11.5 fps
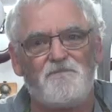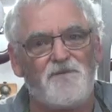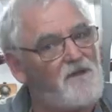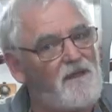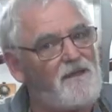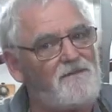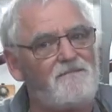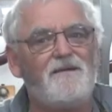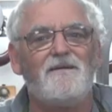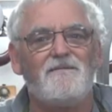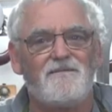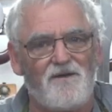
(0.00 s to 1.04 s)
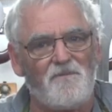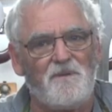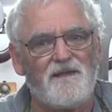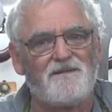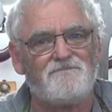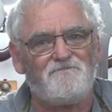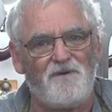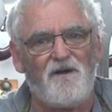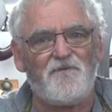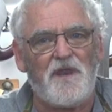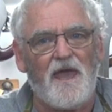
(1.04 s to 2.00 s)
Till then, God bless.
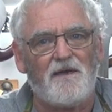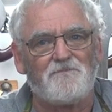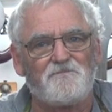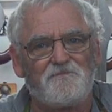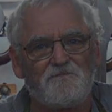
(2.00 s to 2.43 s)
Bye for now.